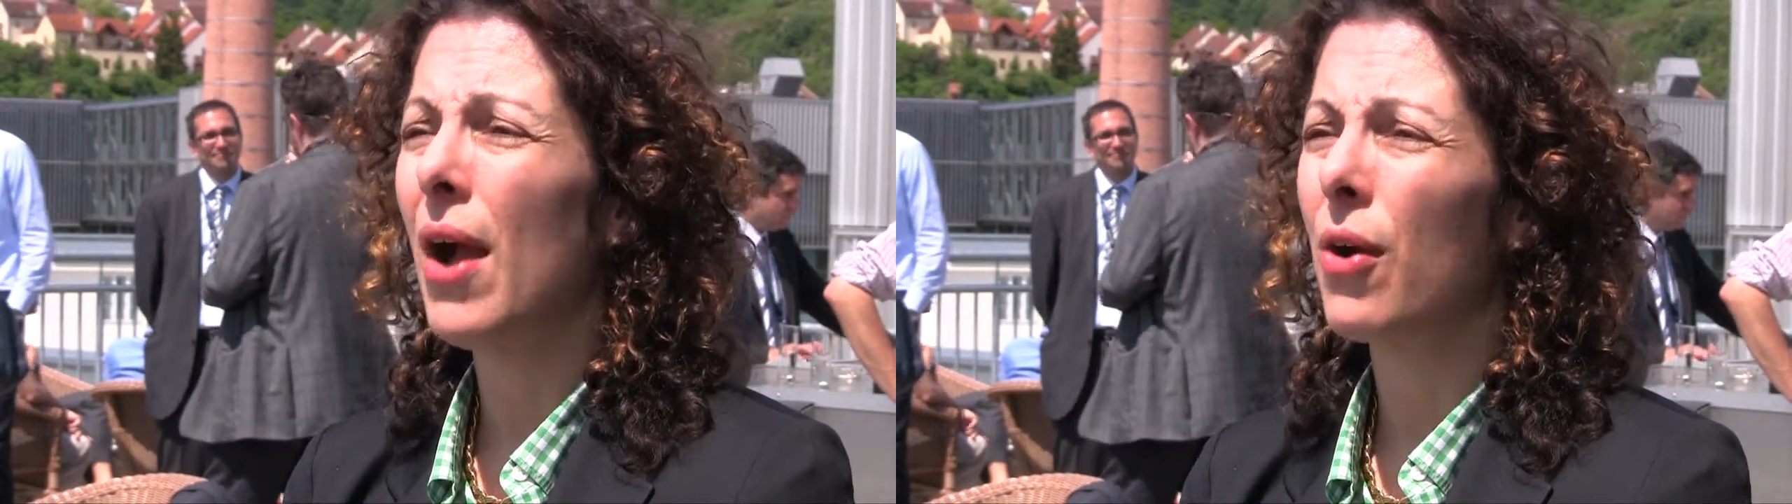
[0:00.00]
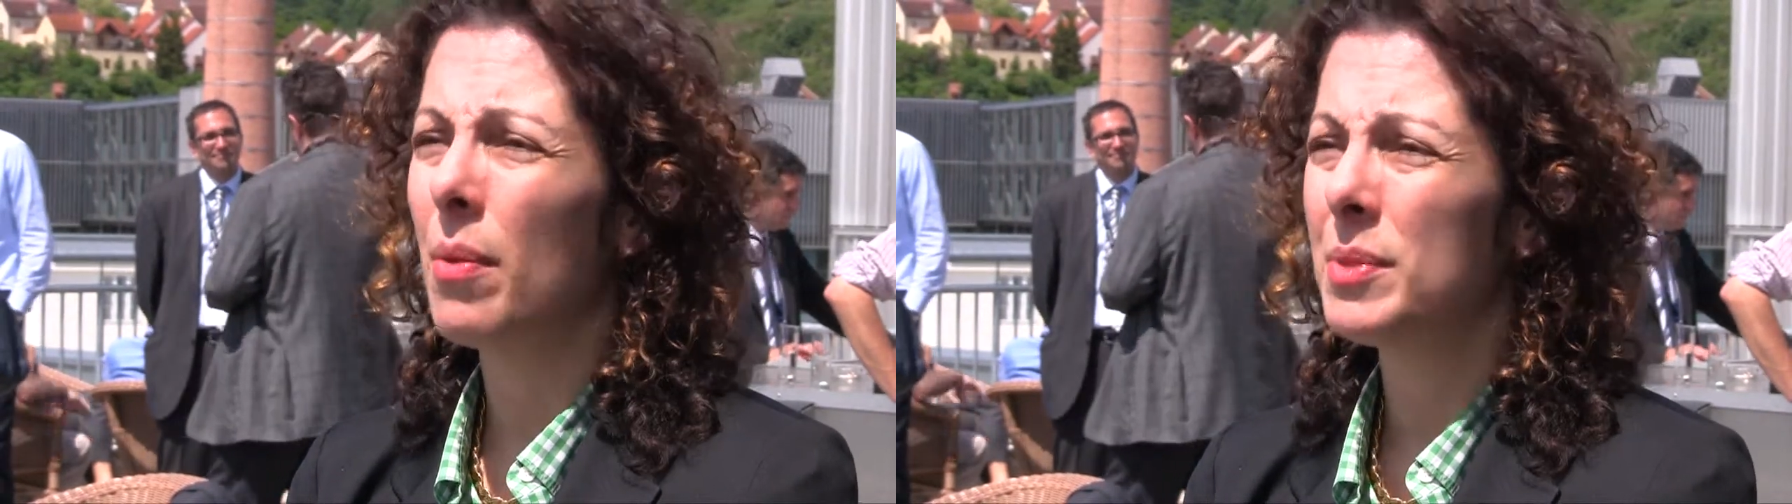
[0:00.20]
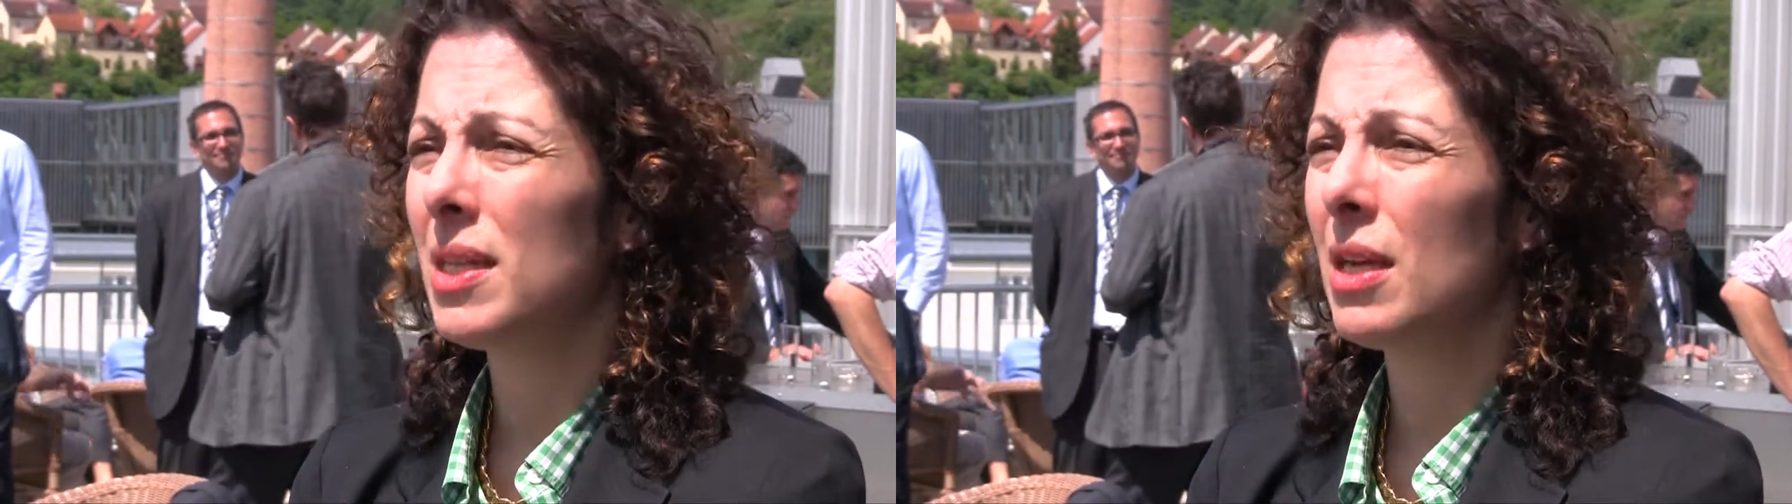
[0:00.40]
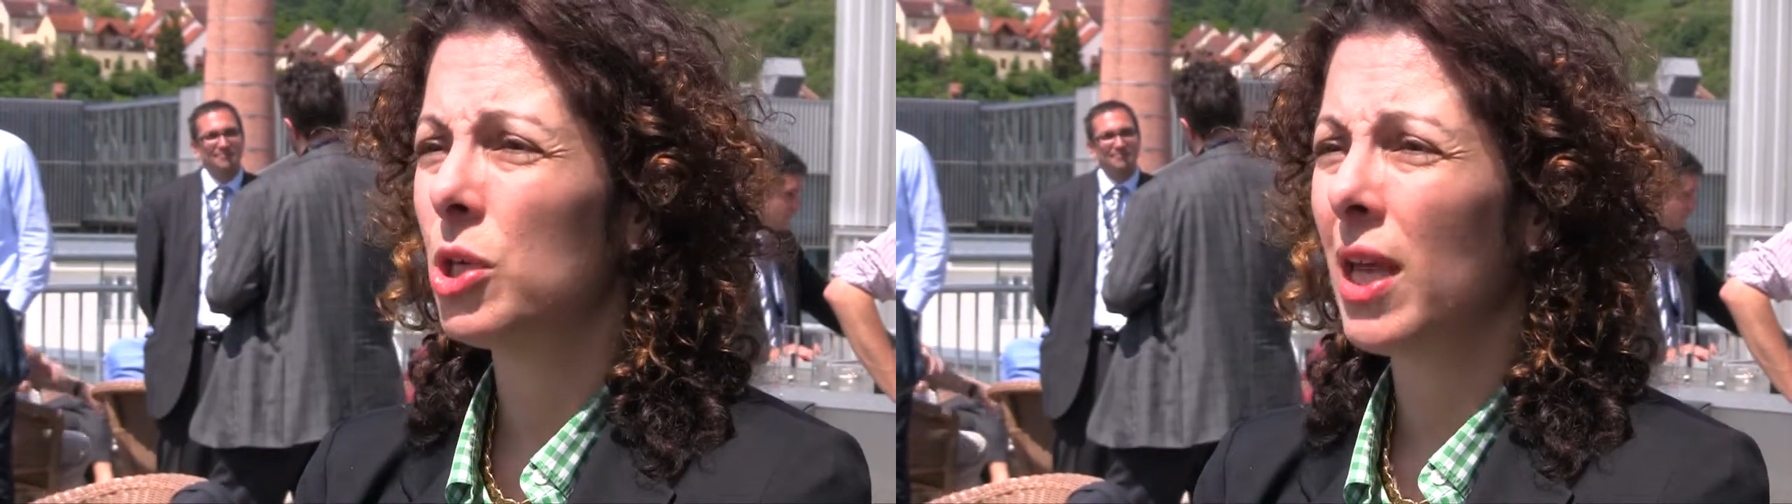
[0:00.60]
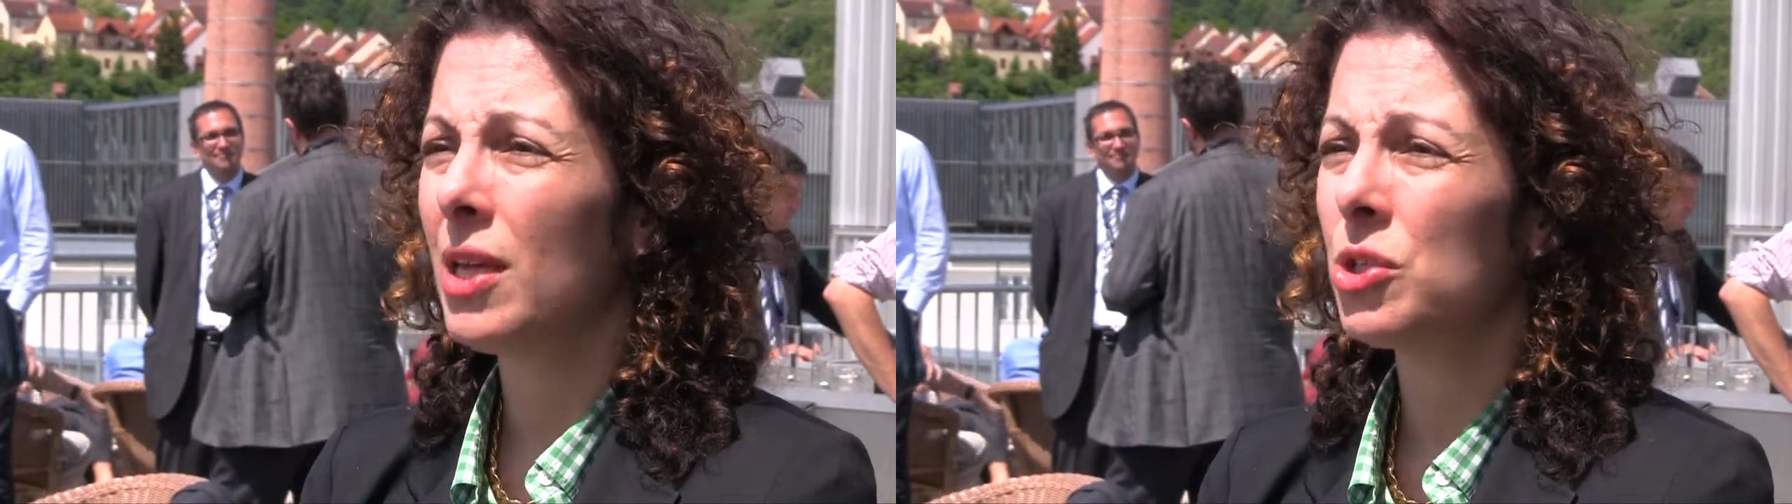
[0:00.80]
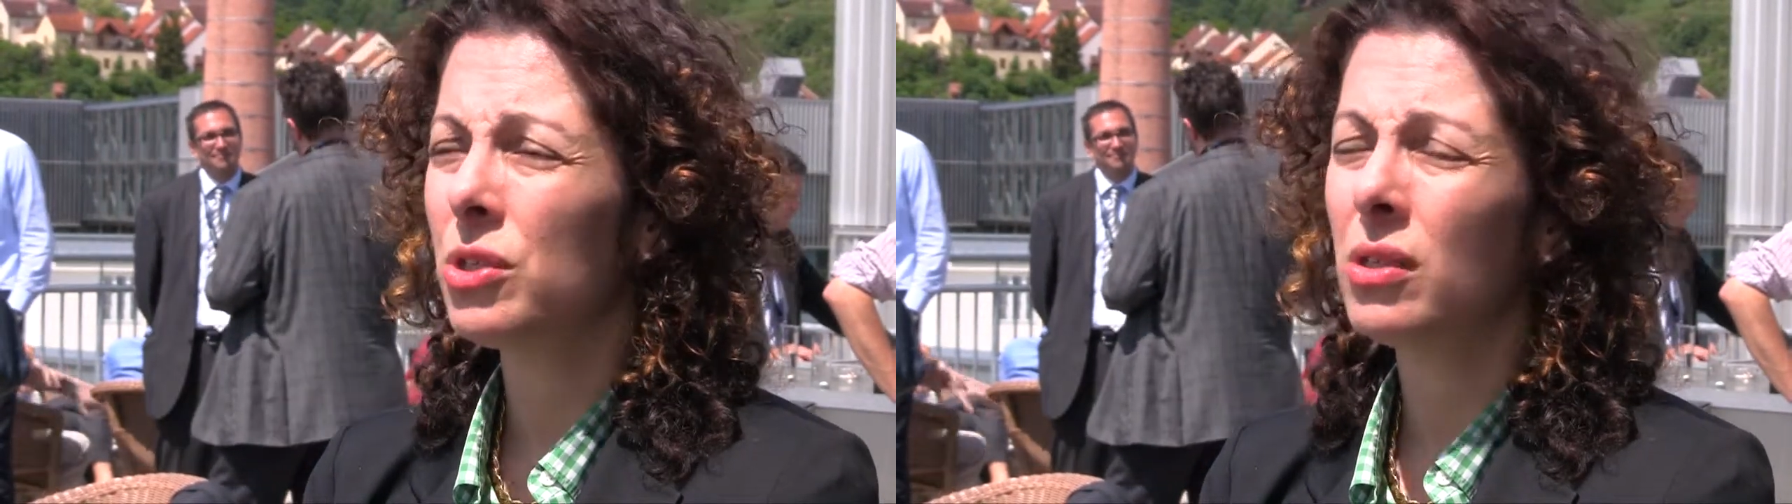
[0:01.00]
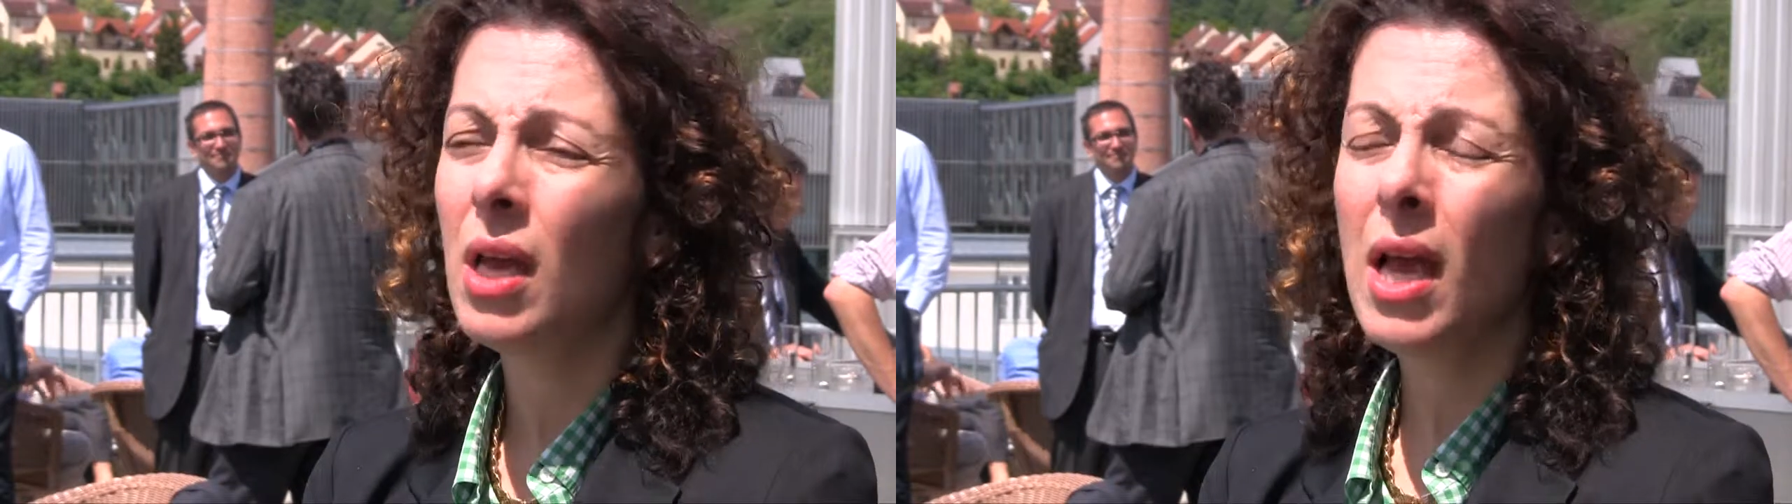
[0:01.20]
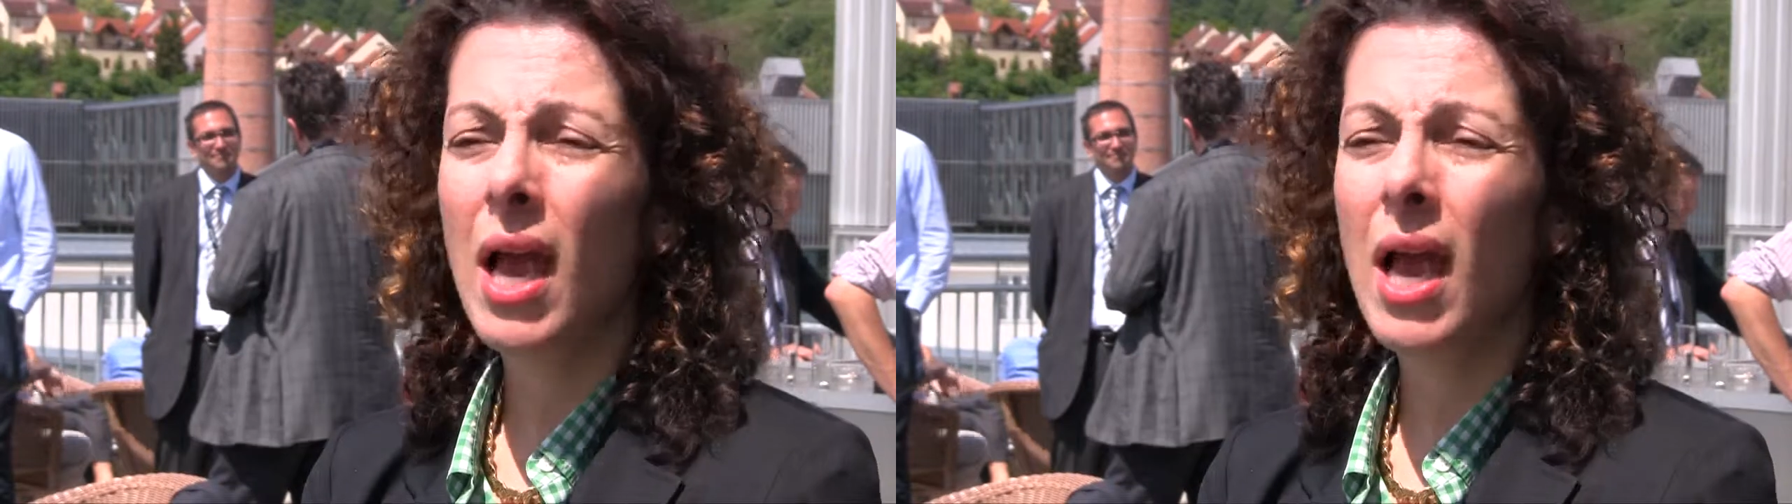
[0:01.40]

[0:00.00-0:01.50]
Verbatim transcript: outcomes in education,